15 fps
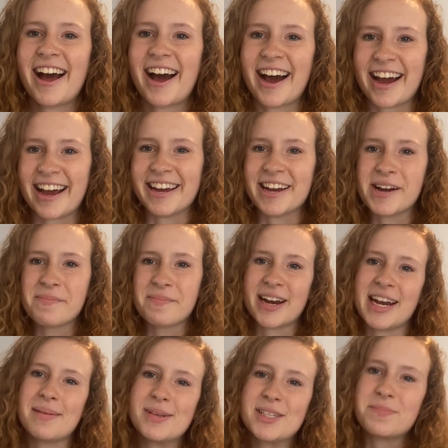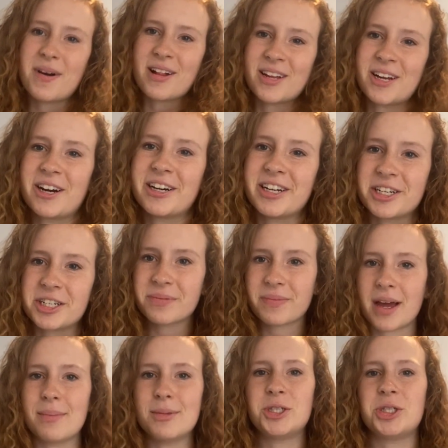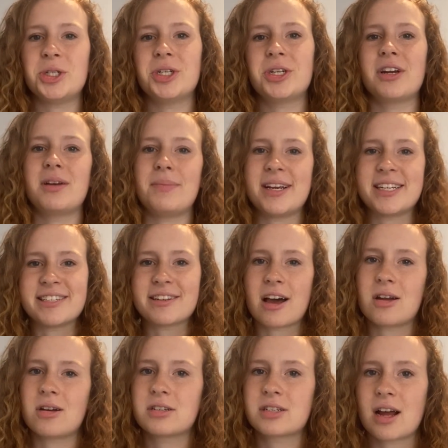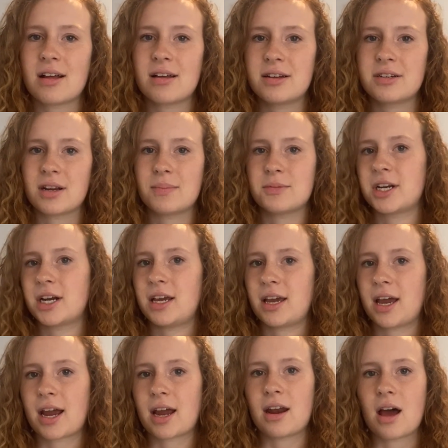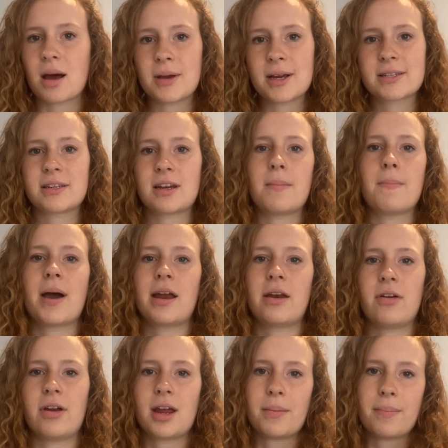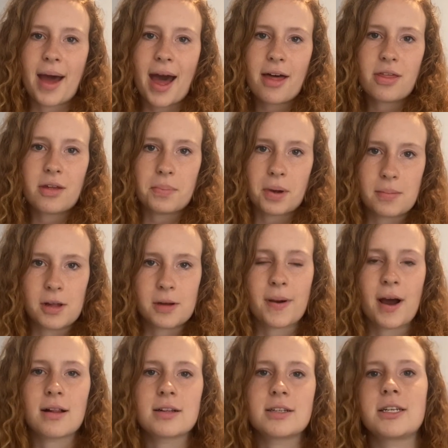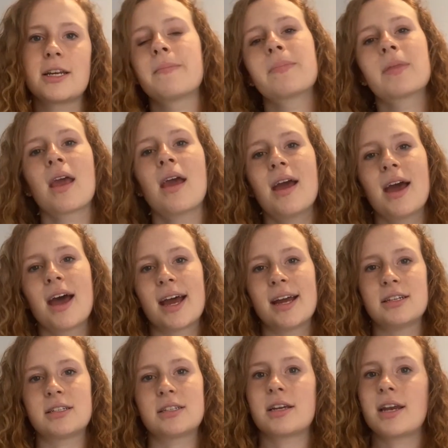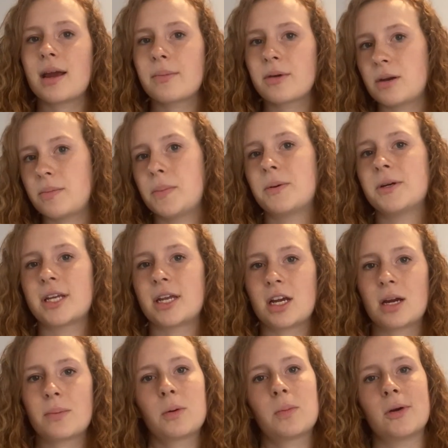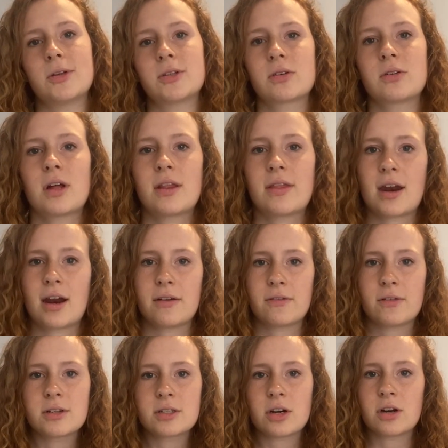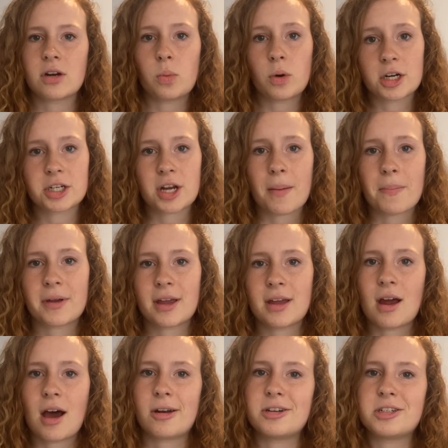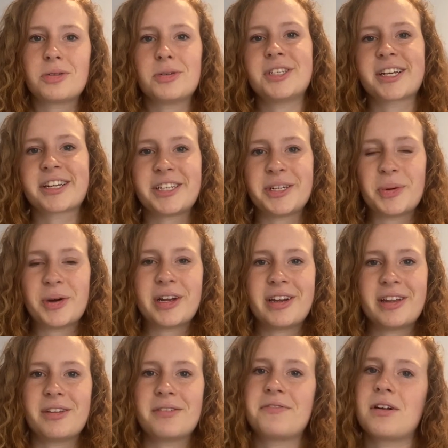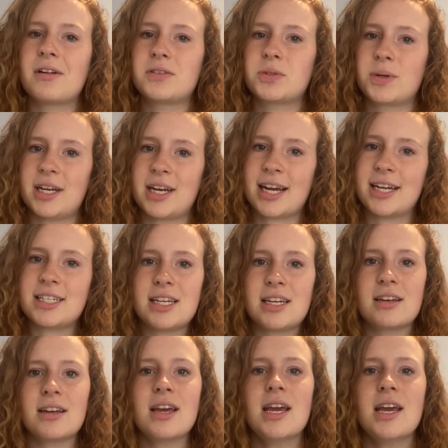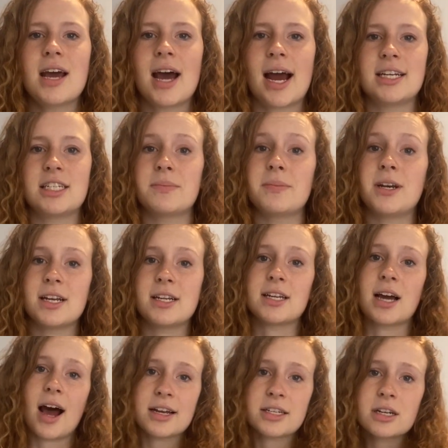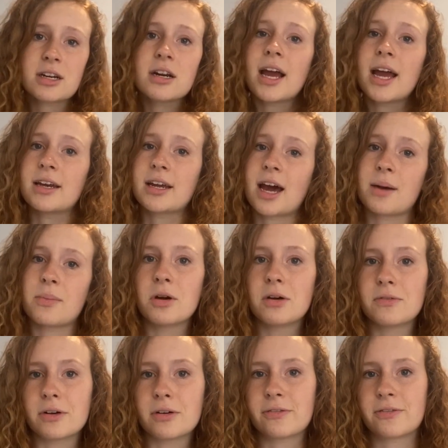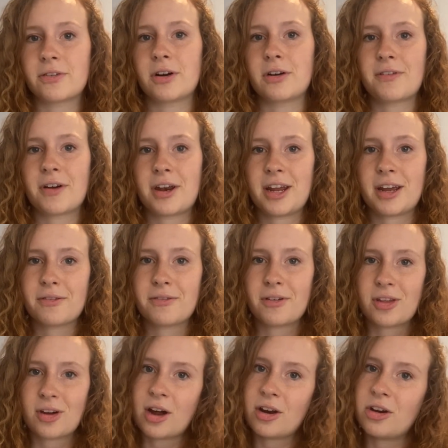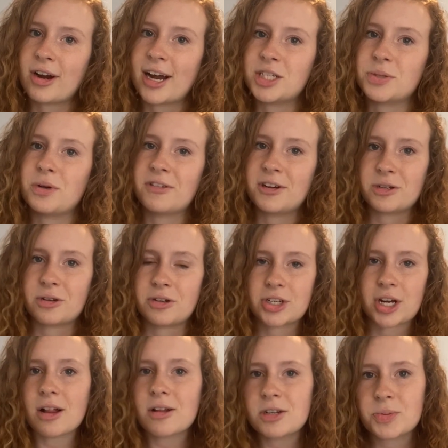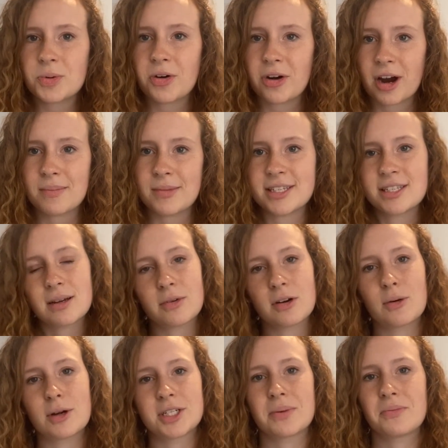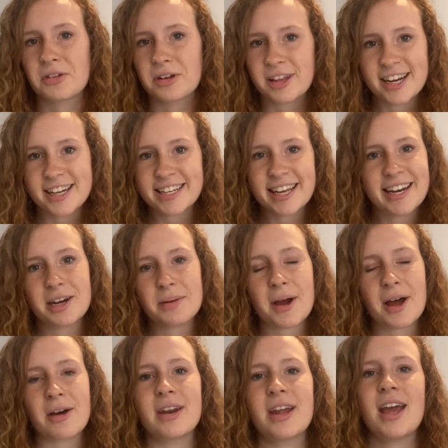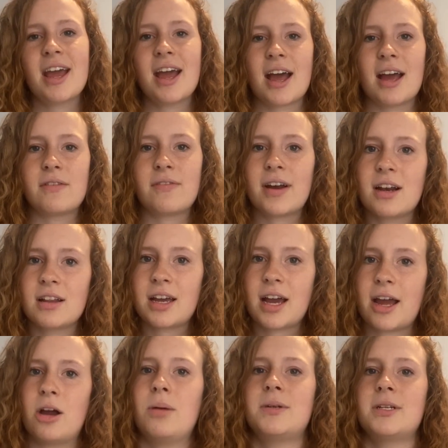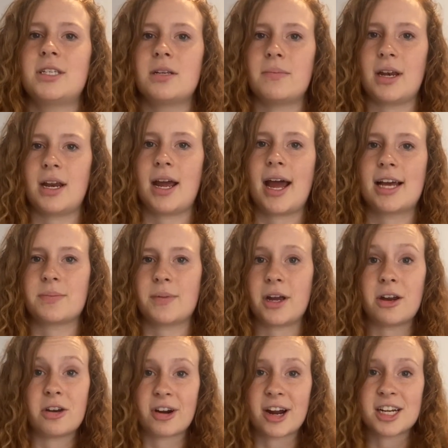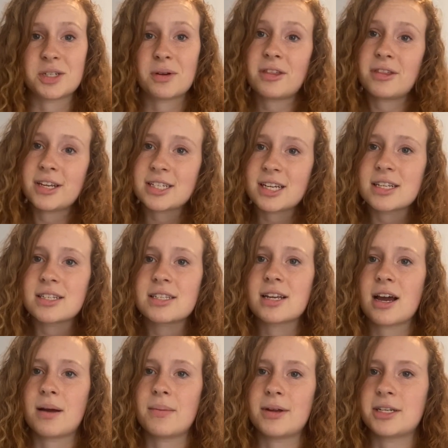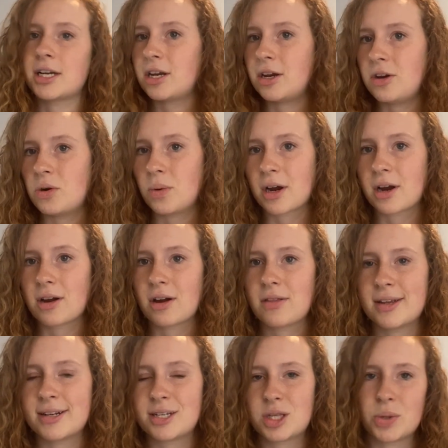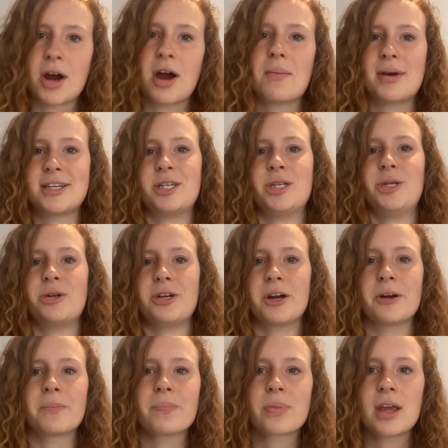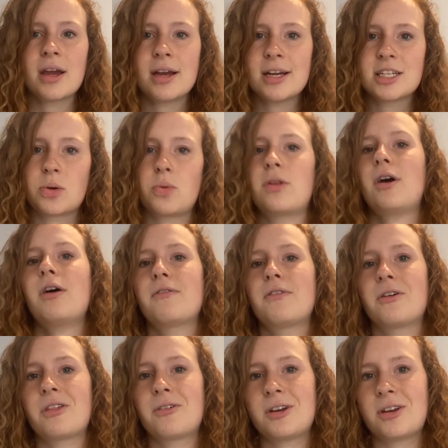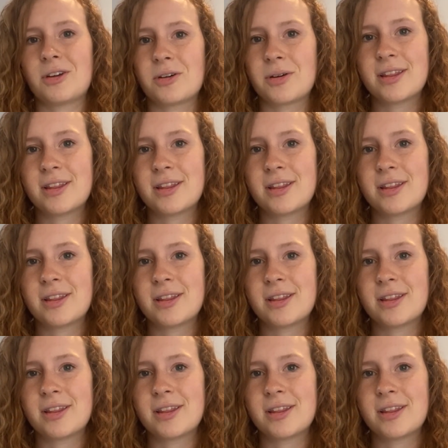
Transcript: Hi, my name is Molly Harnish. I'm a junior in Mason's Honors College. I'm studying economics and I'm minoring in math and public policy. And today I'm going to be presenting a proposal that I first started workshopping in Honors 361 in the fall of 2019. I submitted it to Oscar and got approval for funding for their undergraduate research scholars program this summer, which I'm really excited about. And finally, I hope to submit it as my undergraduate thesis and to continue working on this throughout my senior year. So without further ado,